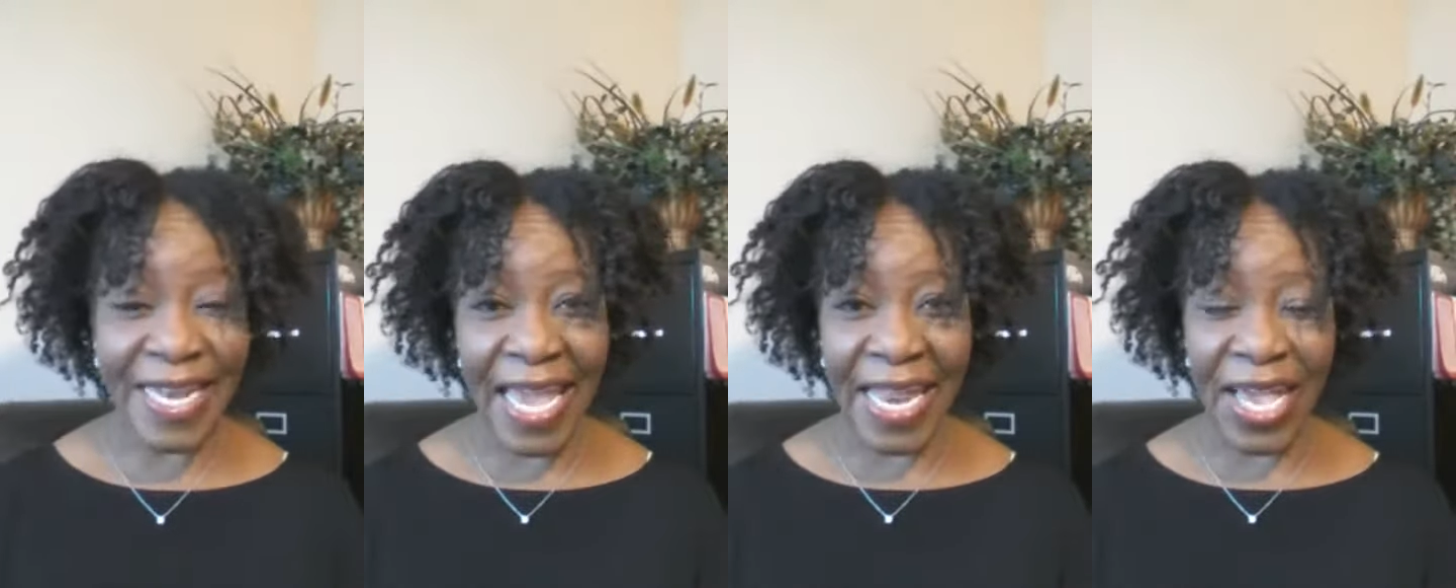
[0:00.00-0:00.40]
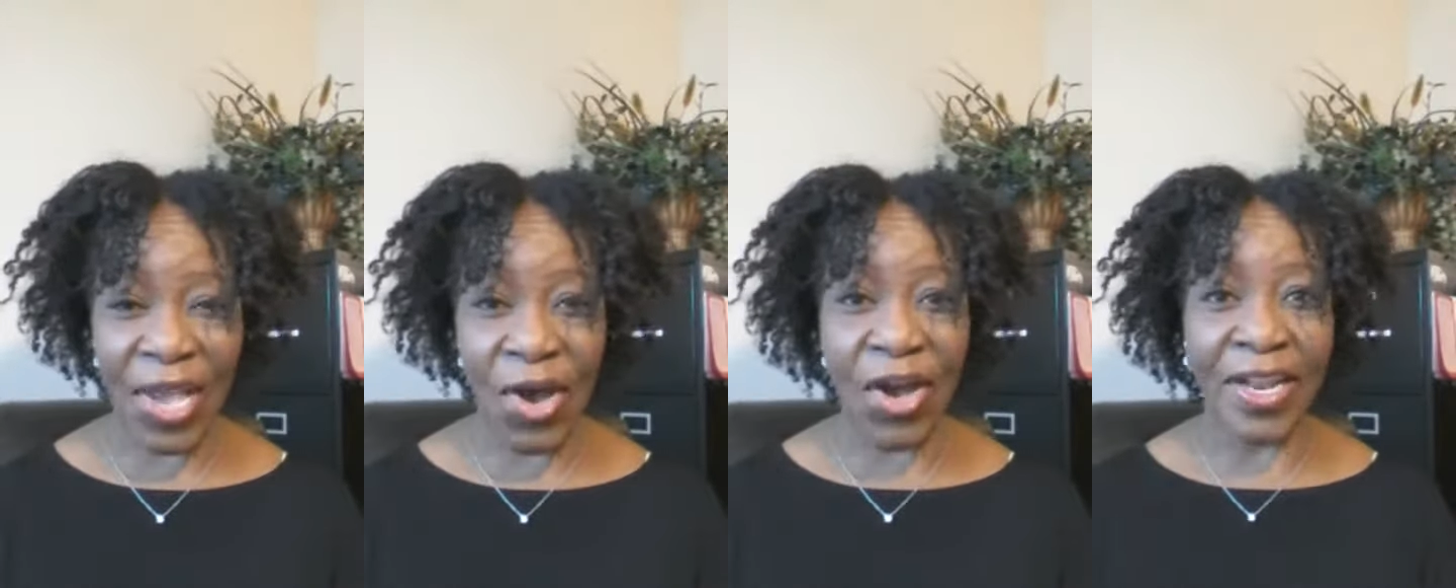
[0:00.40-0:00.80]

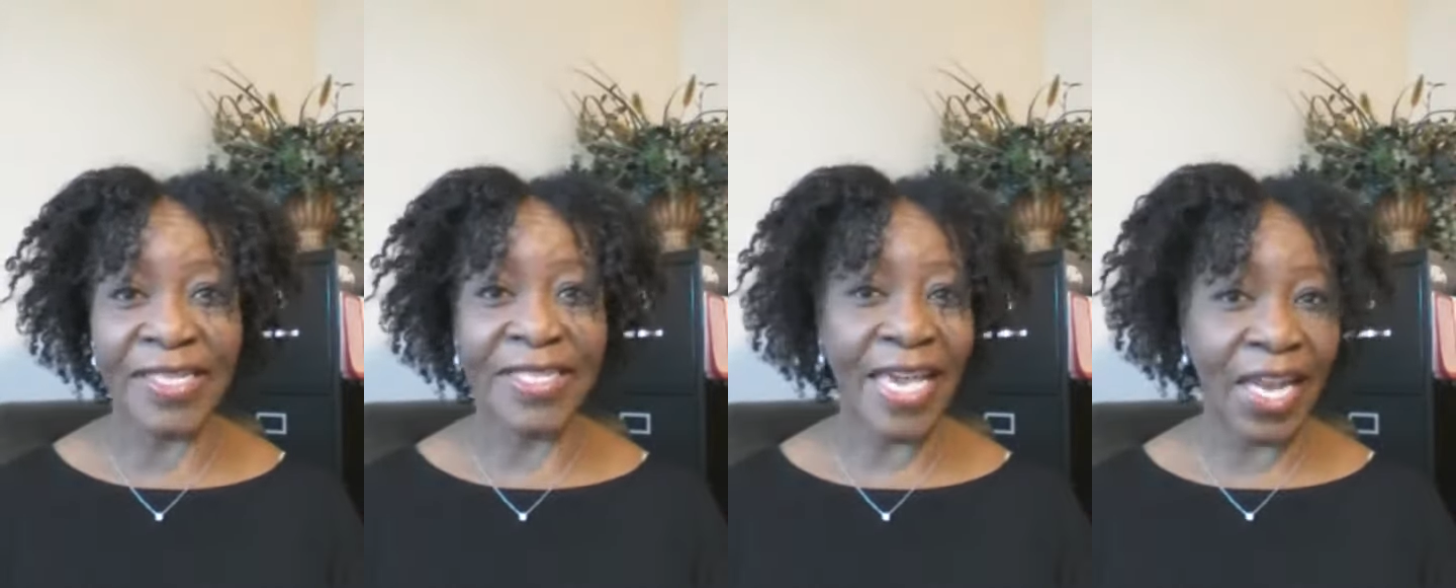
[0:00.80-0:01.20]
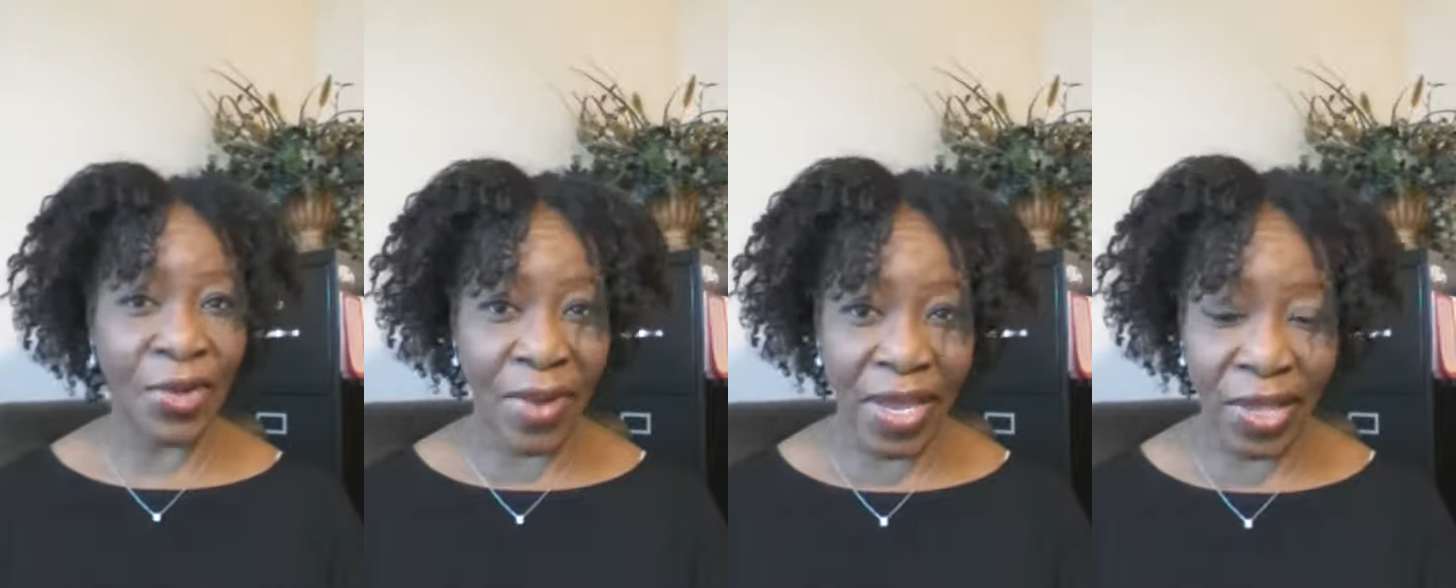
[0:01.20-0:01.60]
people
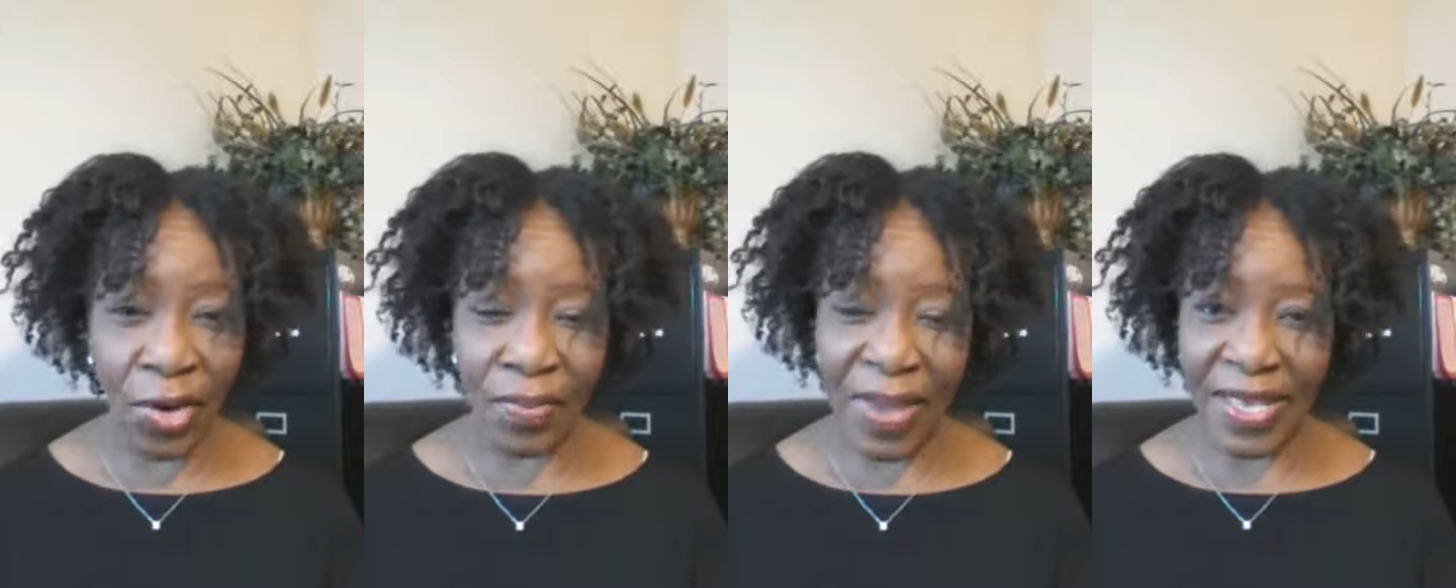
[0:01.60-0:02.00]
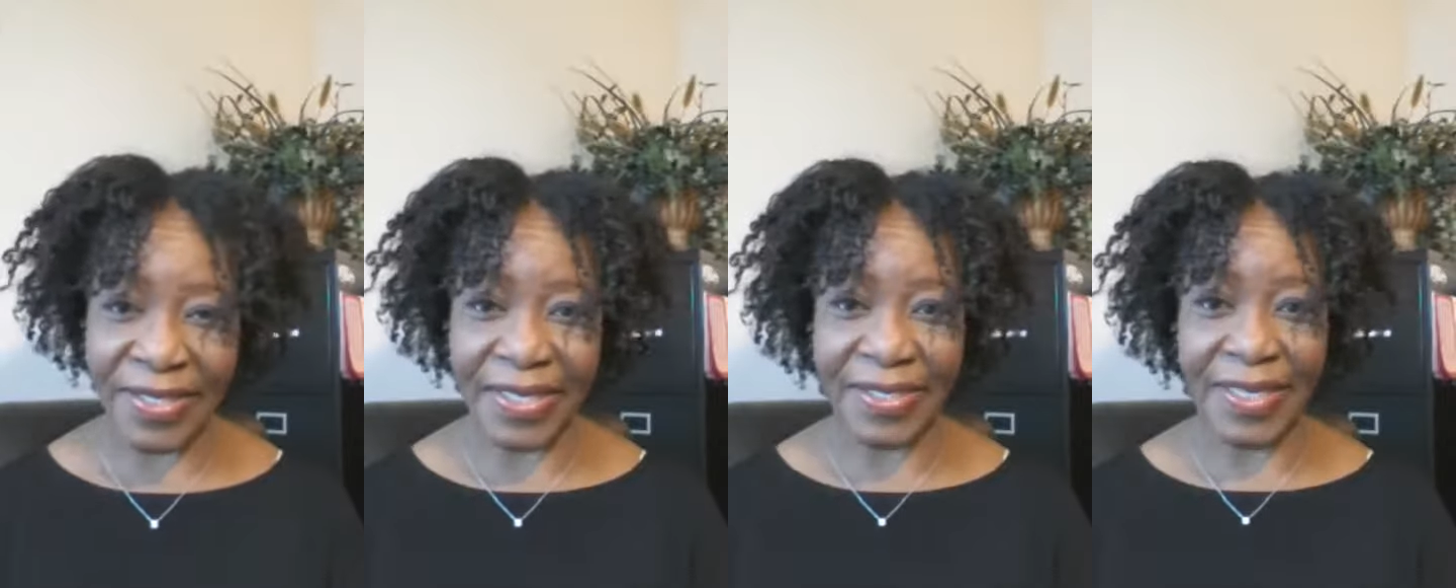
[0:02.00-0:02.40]
feel
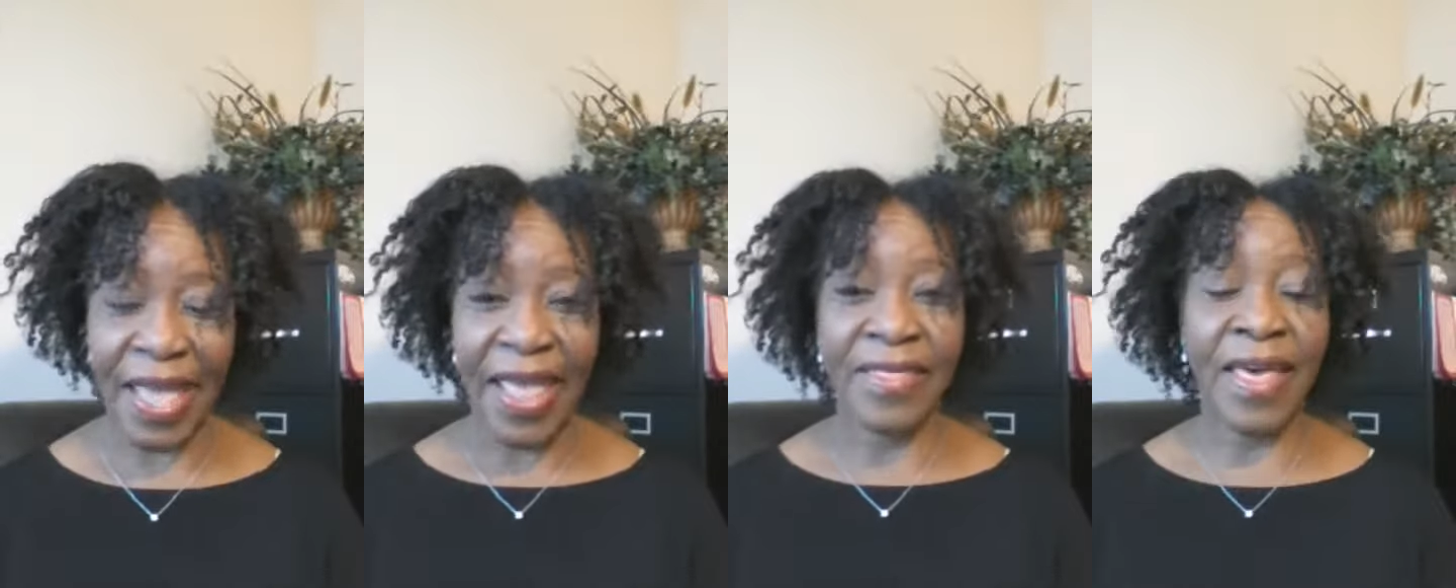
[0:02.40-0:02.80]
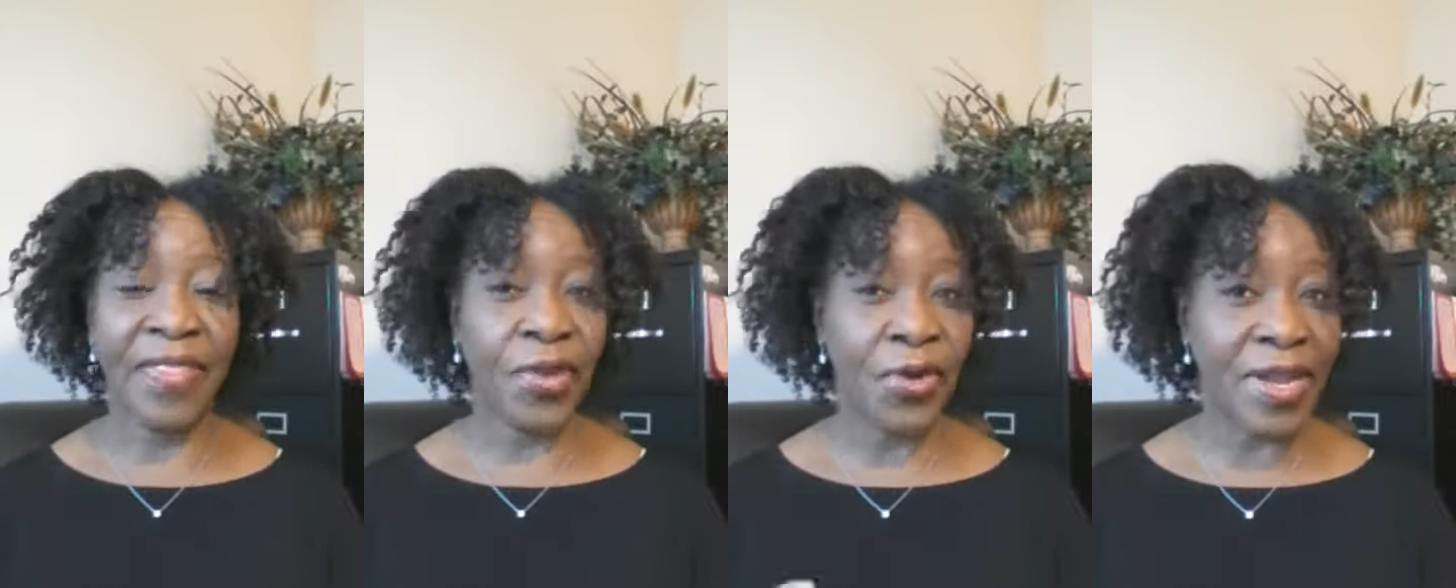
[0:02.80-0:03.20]
as though they
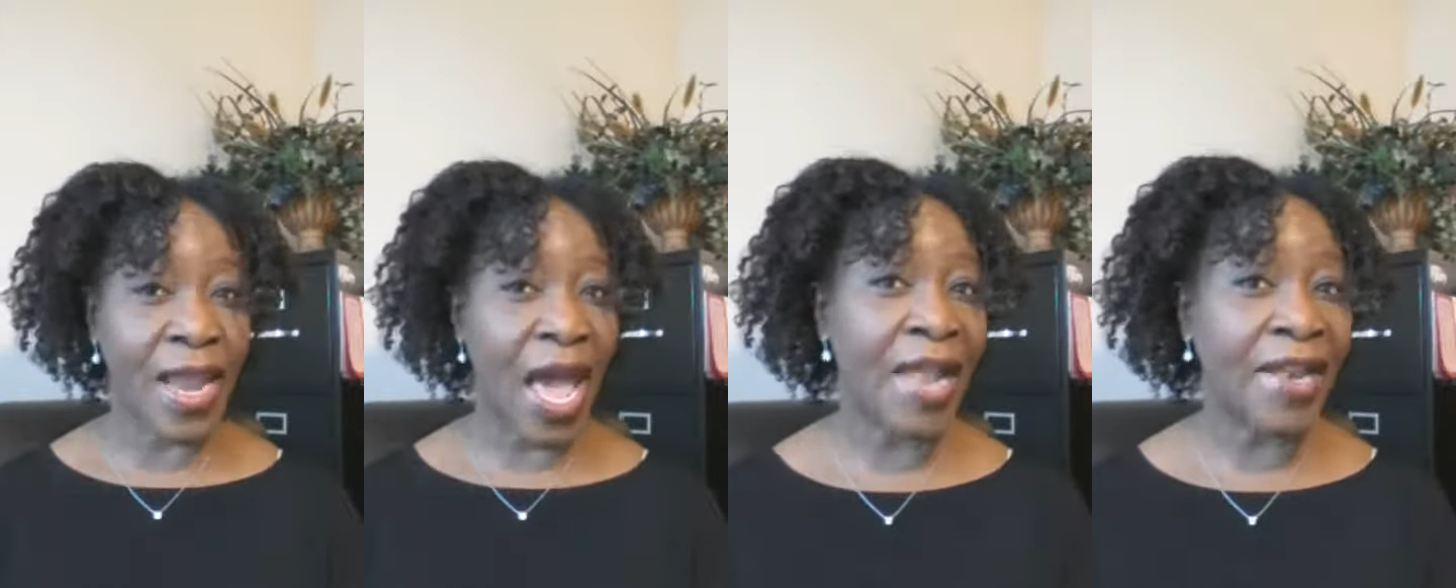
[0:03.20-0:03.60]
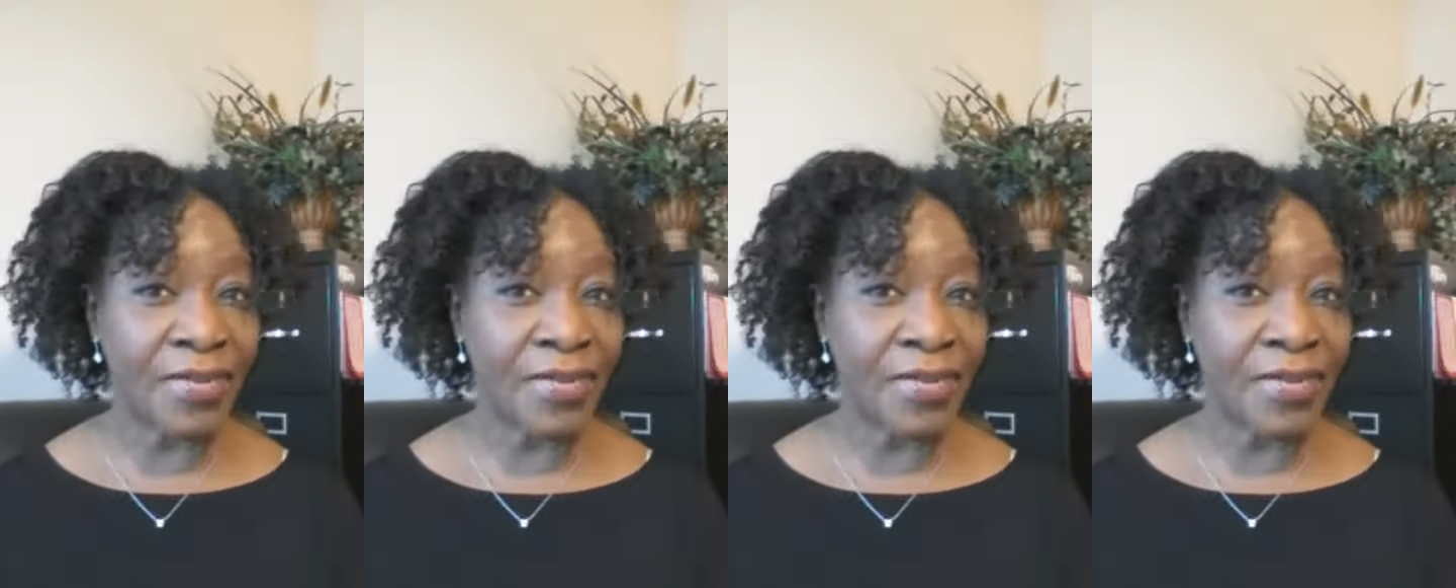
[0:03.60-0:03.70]
are